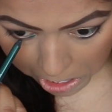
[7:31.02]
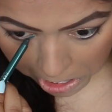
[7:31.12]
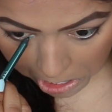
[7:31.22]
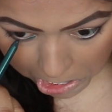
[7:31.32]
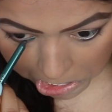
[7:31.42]

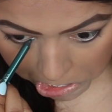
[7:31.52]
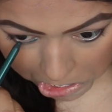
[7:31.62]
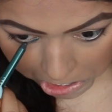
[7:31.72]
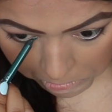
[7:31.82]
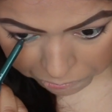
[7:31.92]

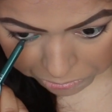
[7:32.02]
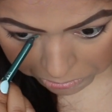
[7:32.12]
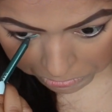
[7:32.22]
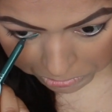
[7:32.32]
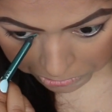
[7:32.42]
And I'm
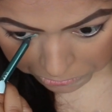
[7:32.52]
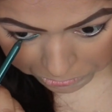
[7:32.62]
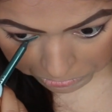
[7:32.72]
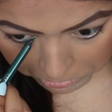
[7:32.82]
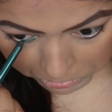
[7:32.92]
just going
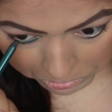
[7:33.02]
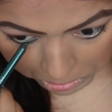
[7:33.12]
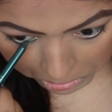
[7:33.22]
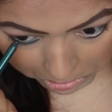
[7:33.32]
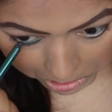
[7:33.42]
to